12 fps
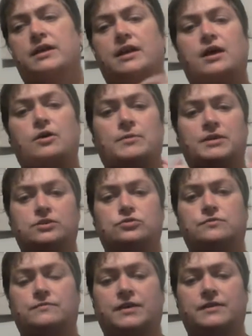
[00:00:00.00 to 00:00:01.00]
and I hope it is
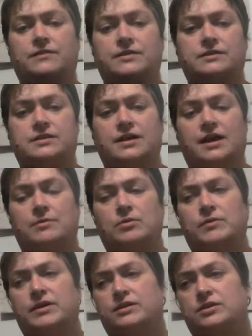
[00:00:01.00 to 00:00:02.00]
your favorite time of the
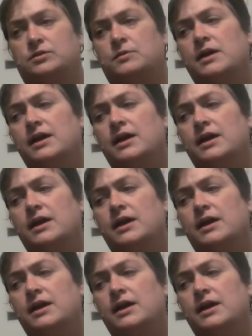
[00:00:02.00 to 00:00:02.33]
week too.